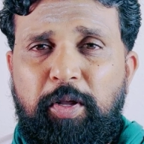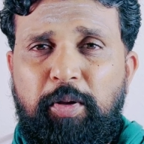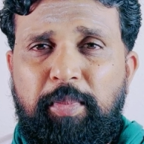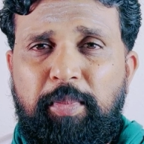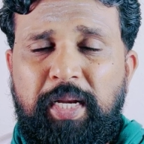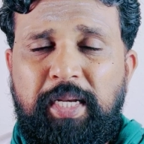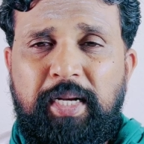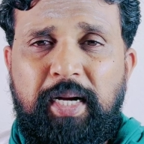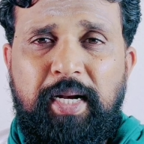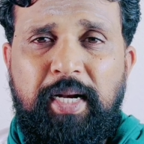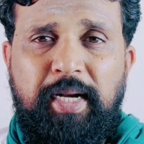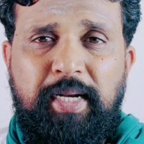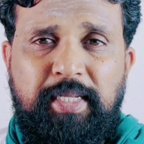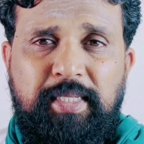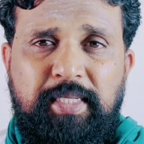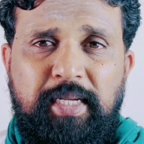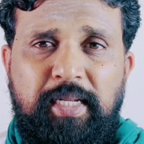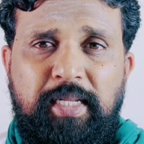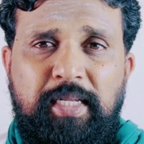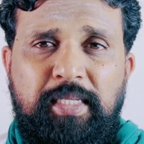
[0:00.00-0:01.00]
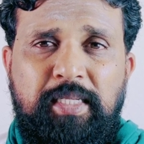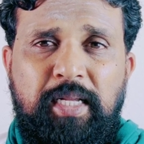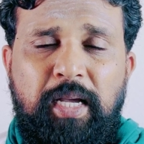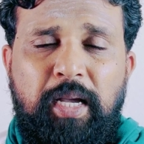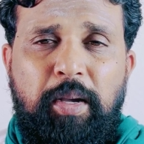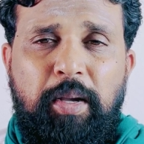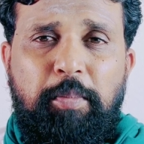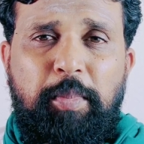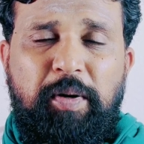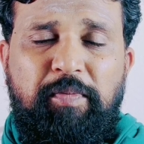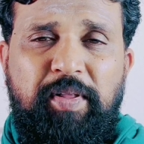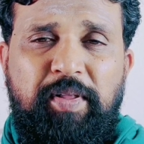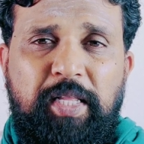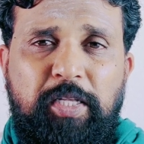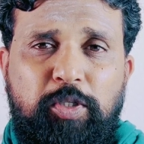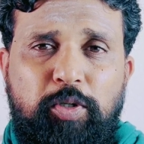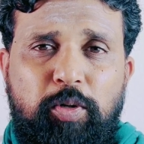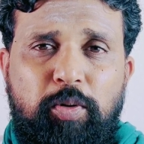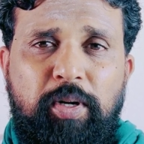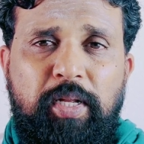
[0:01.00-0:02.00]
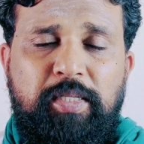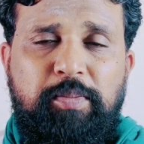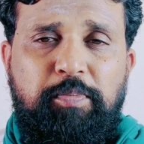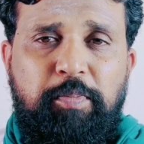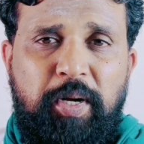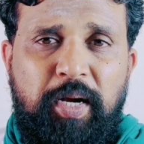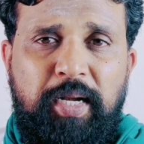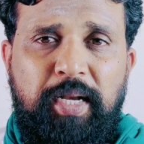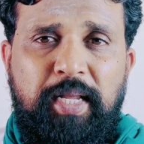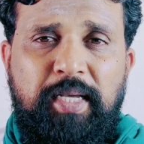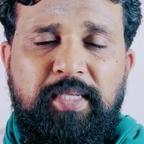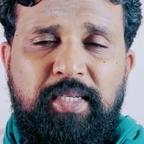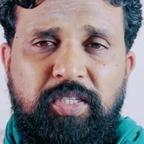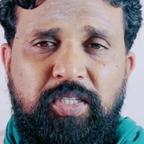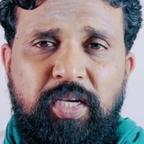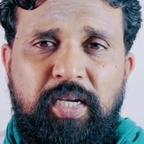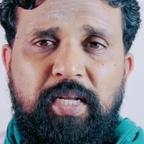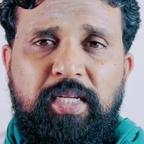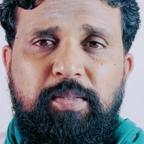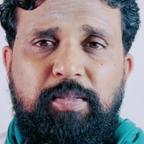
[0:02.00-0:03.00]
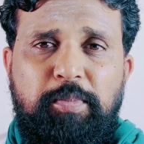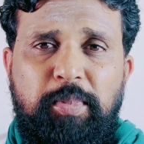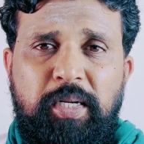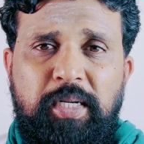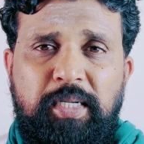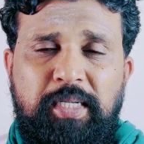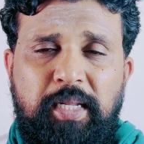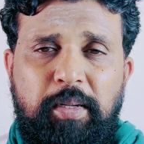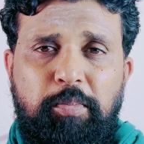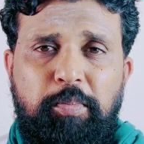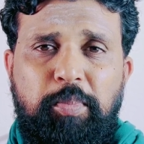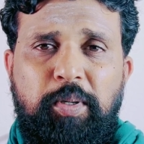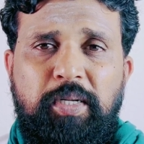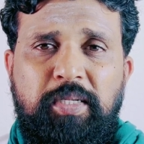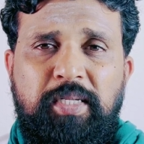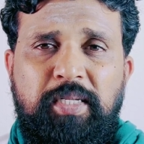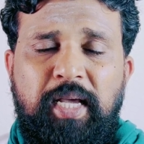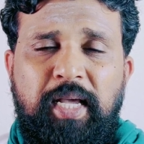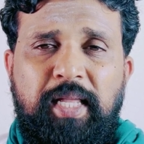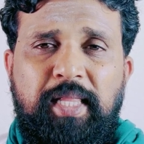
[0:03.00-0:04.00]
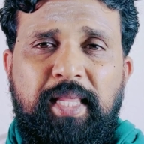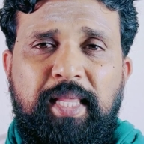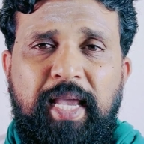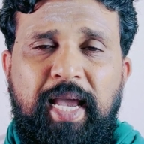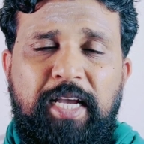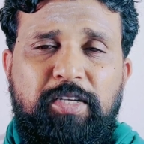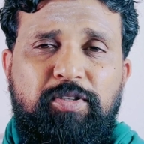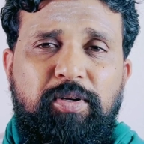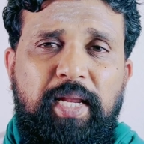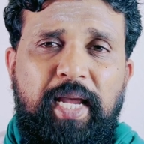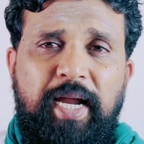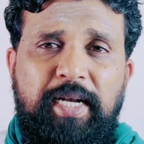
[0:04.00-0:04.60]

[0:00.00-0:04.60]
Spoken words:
Nadu, you might not understand this, but when the Cholas, Pandyas and Cheras built temples, they actually